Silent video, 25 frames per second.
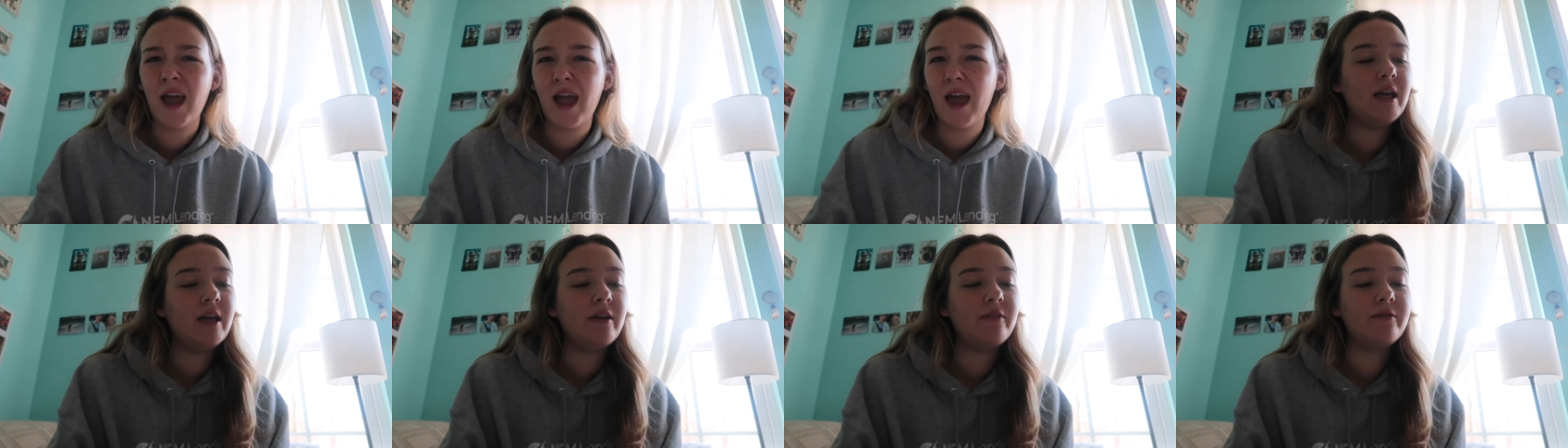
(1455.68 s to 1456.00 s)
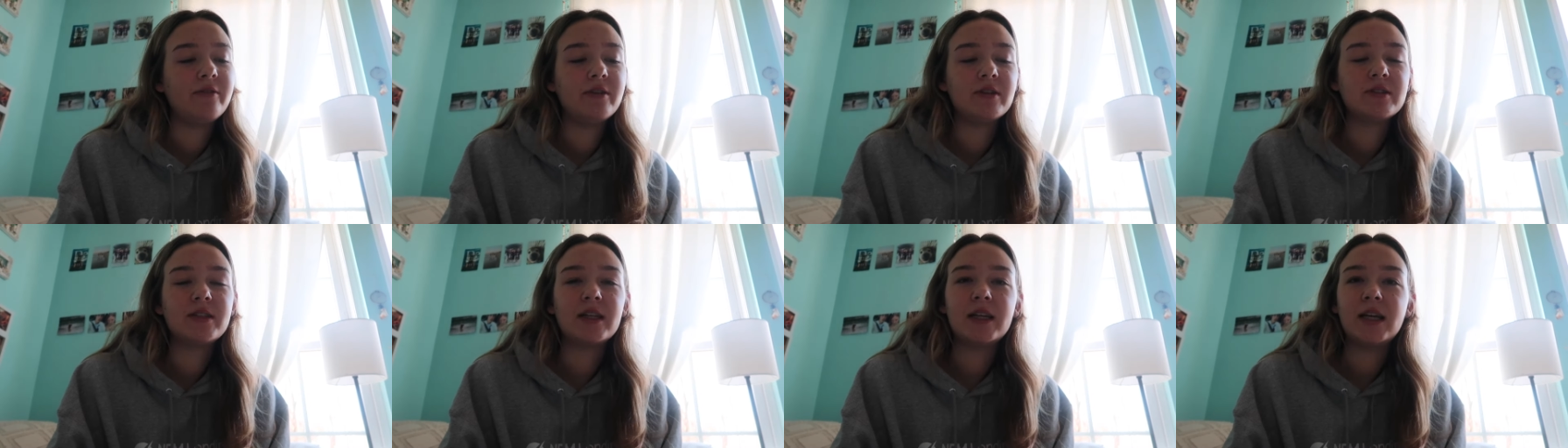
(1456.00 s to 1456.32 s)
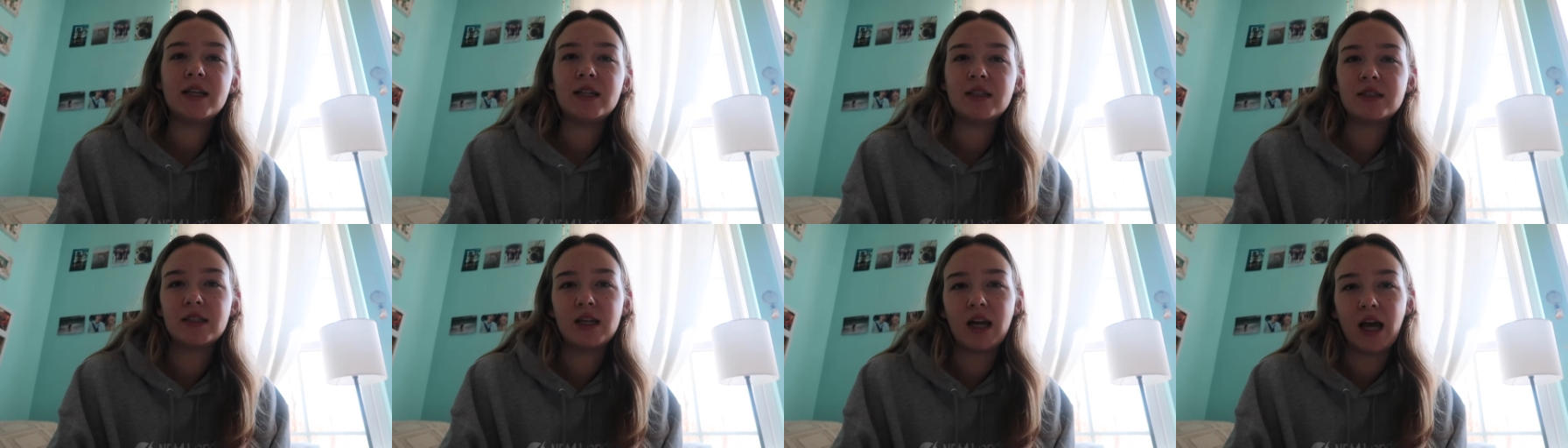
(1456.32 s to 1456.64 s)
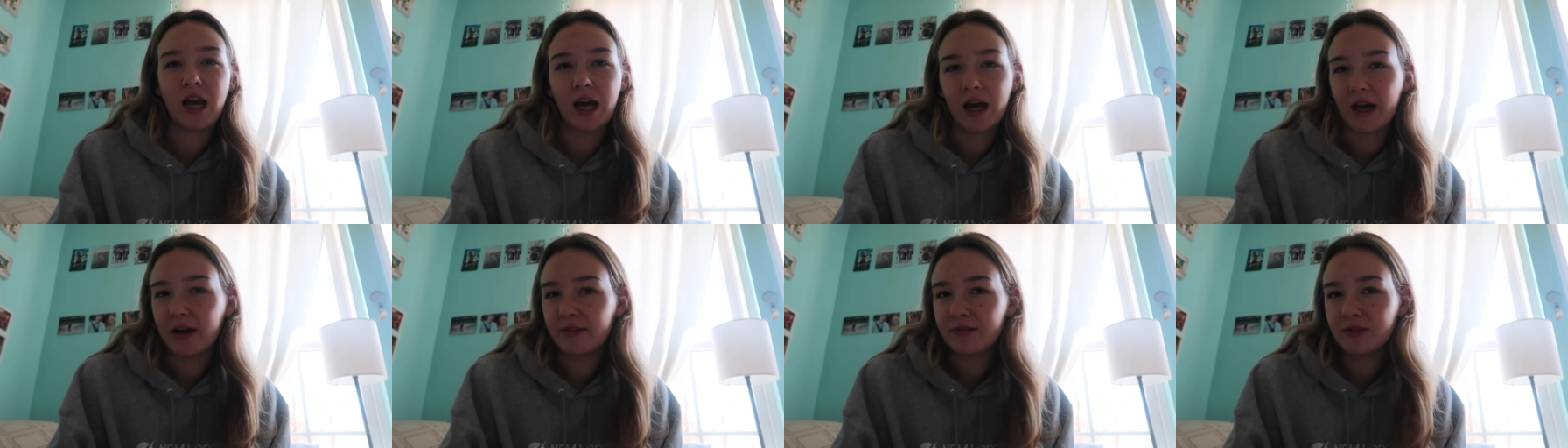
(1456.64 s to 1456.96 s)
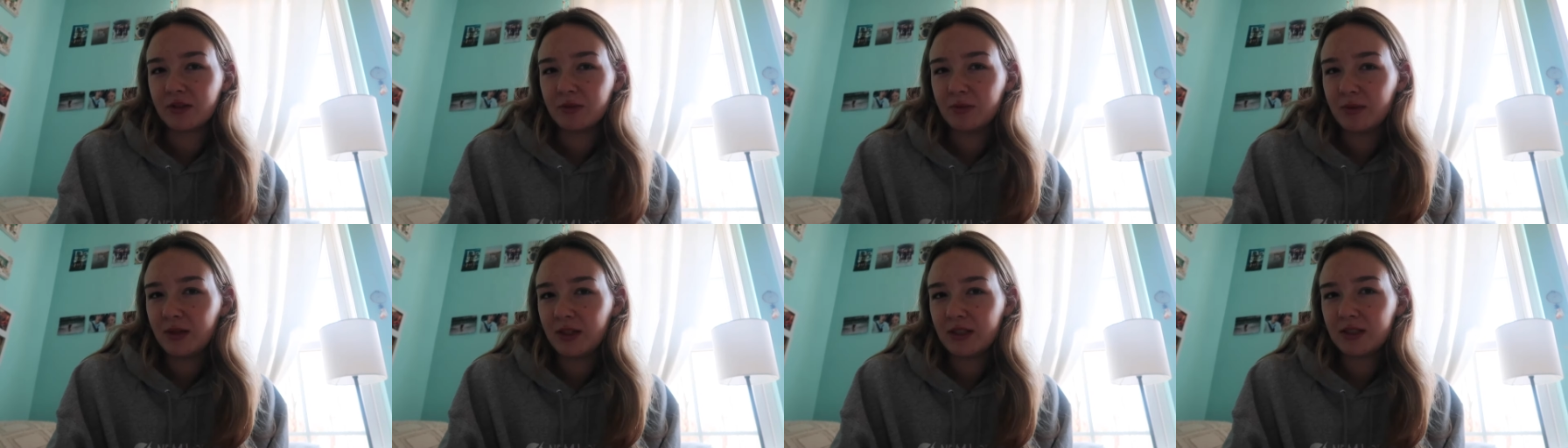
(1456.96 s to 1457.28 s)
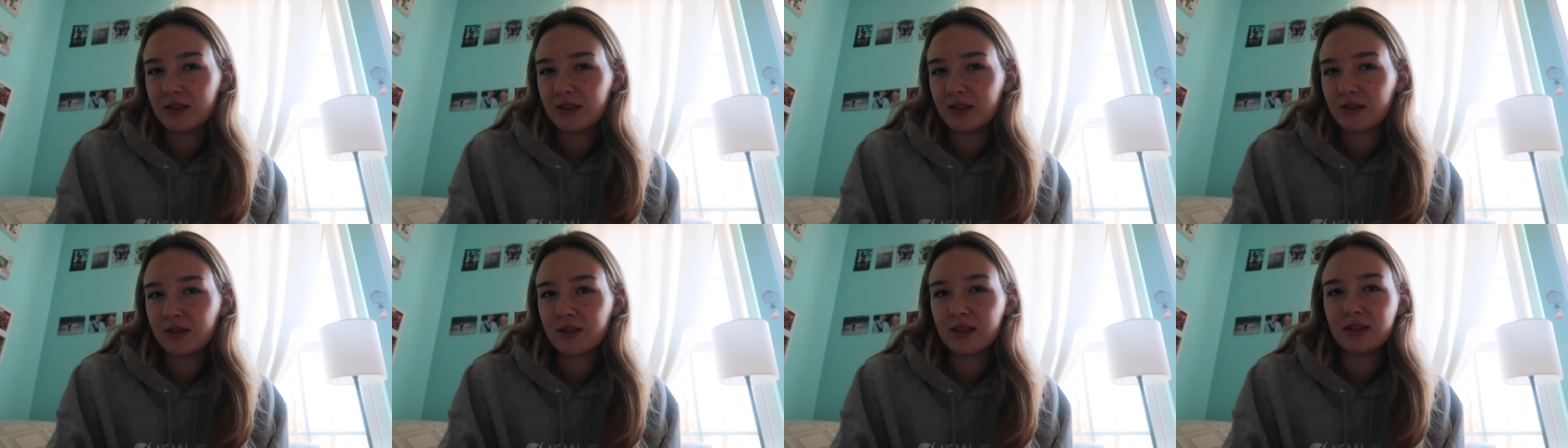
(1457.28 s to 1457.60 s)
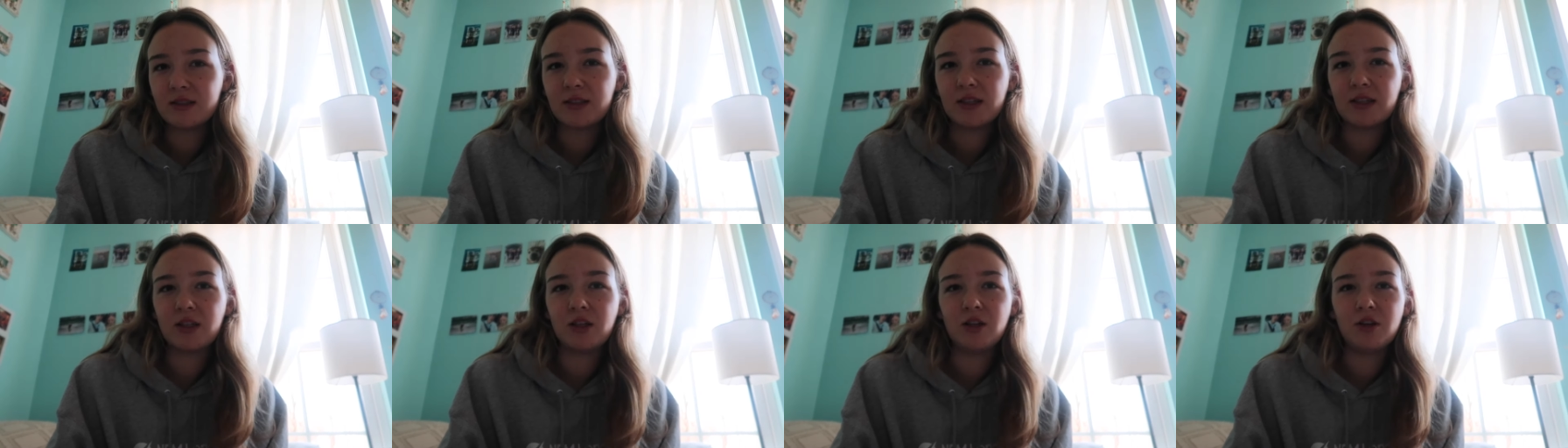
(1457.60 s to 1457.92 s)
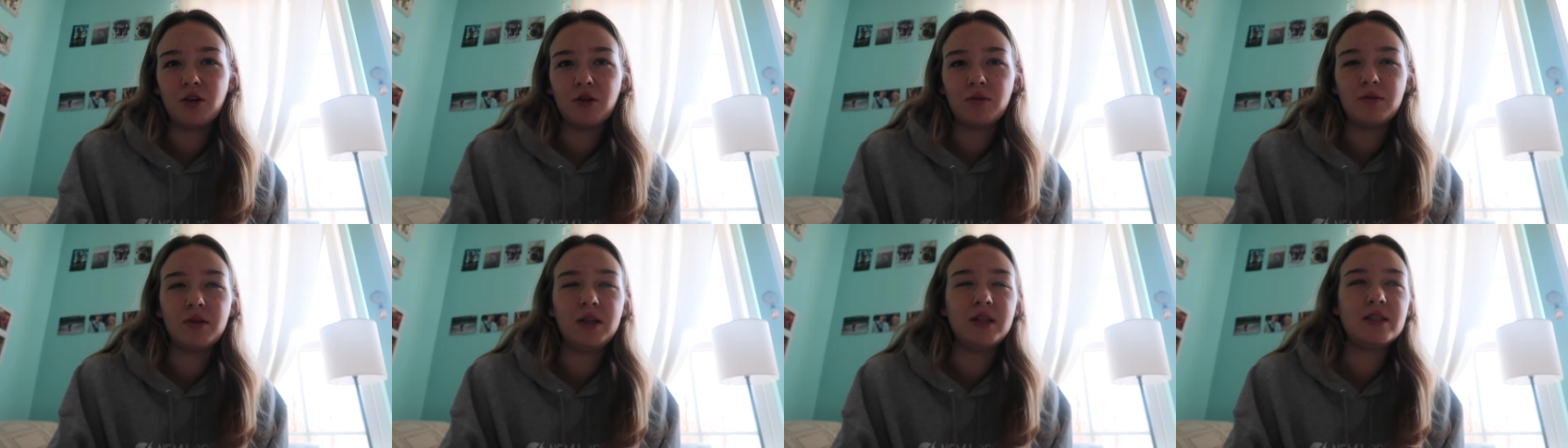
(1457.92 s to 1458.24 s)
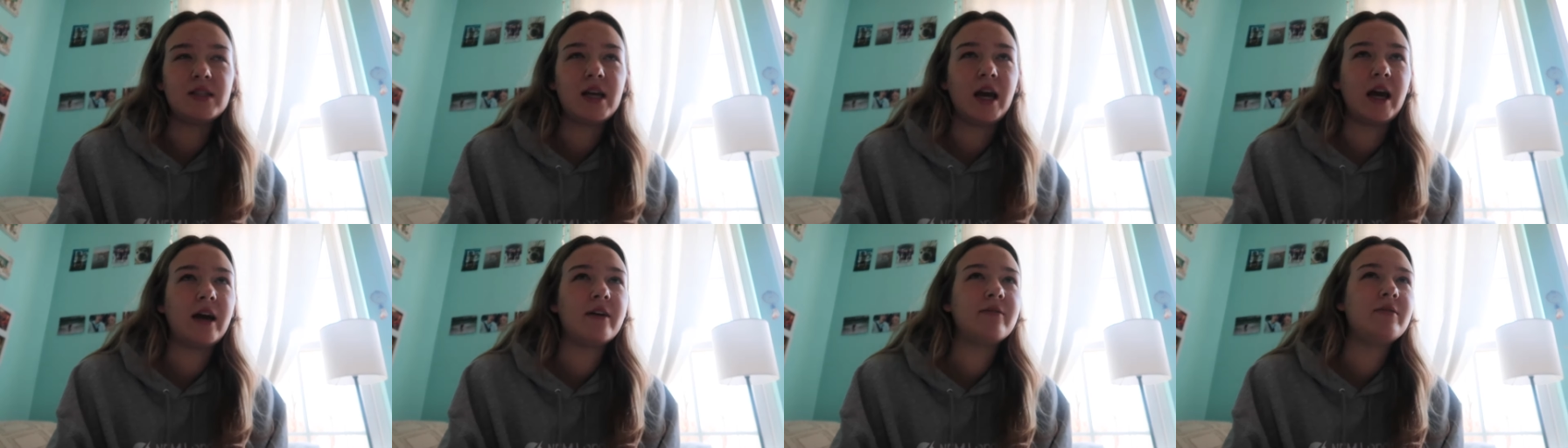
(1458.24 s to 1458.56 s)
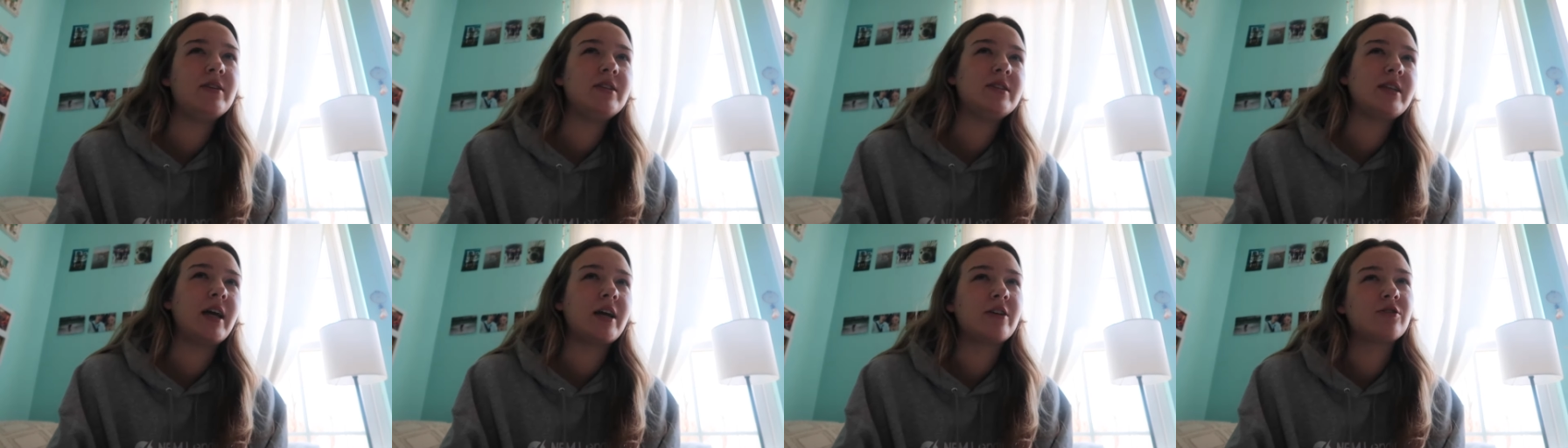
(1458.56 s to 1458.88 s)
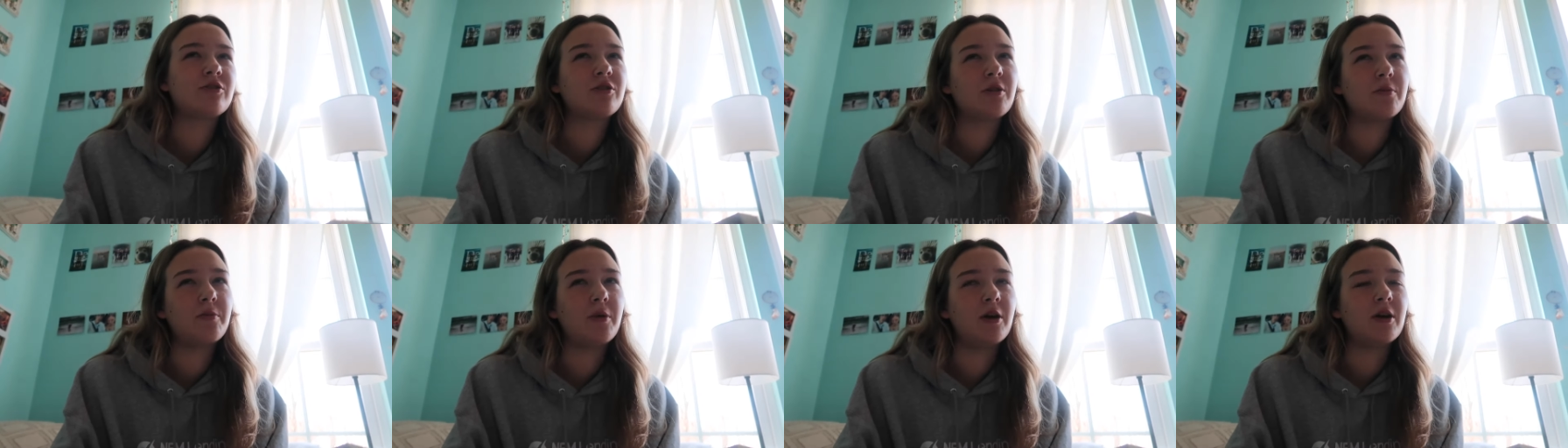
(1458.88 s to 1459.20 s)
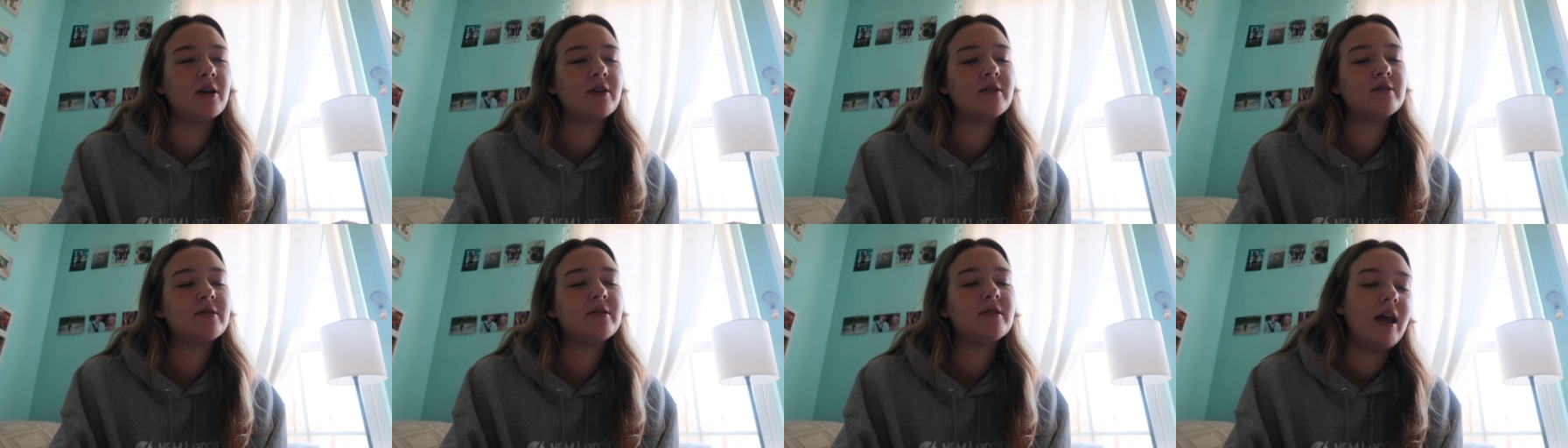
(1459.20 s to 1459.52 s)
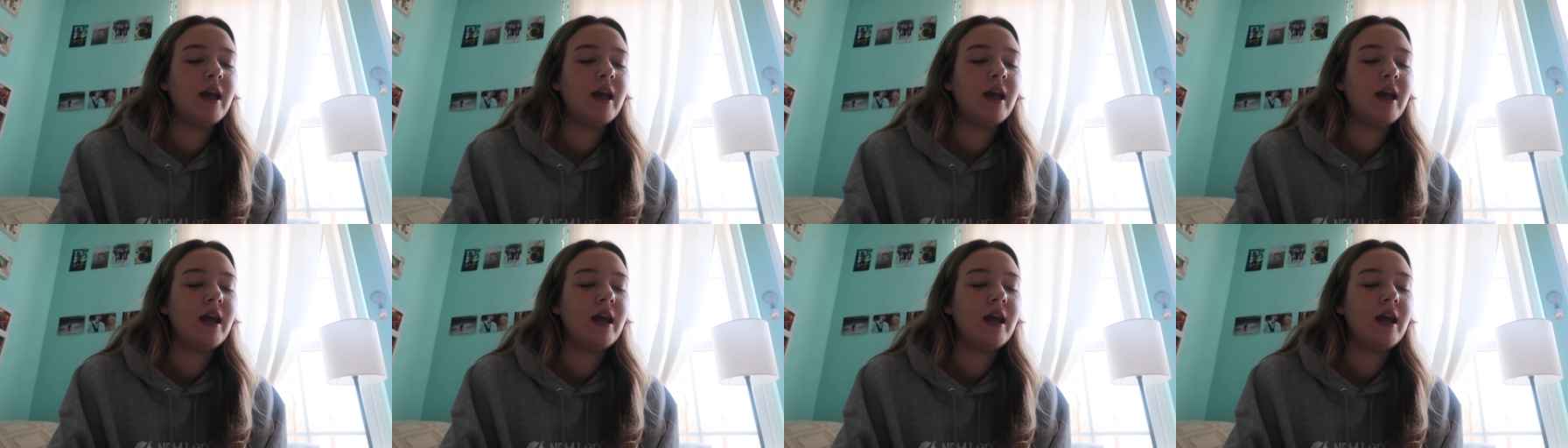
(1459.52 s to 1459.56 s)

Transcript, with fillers: It feels like it doesn't have to be a series, like you don't need to have these extra books,